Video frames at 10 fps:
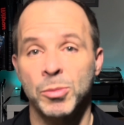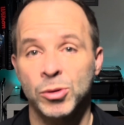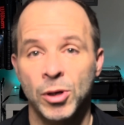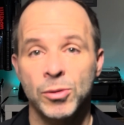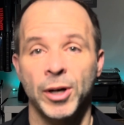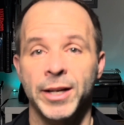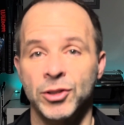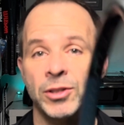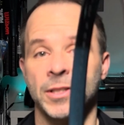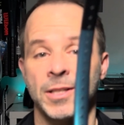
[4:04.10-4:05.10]
Pro or
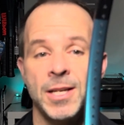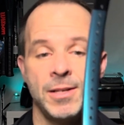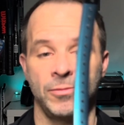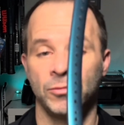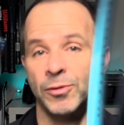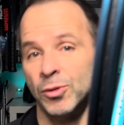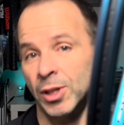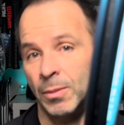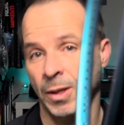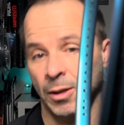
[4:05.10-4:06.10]
H19, review
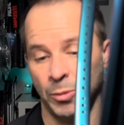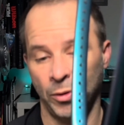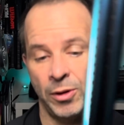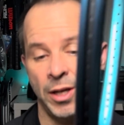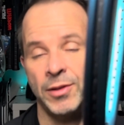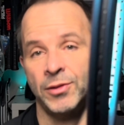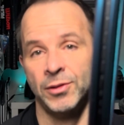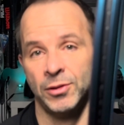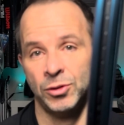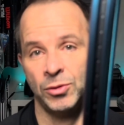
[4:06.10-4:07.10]
coming up on this
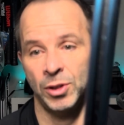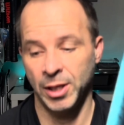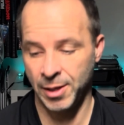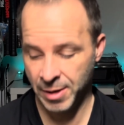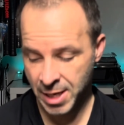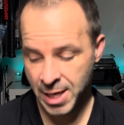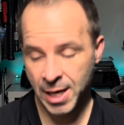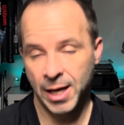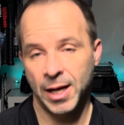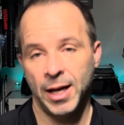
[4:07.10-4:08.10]
shortly,
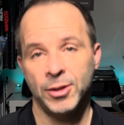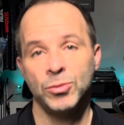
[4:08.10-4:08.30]
and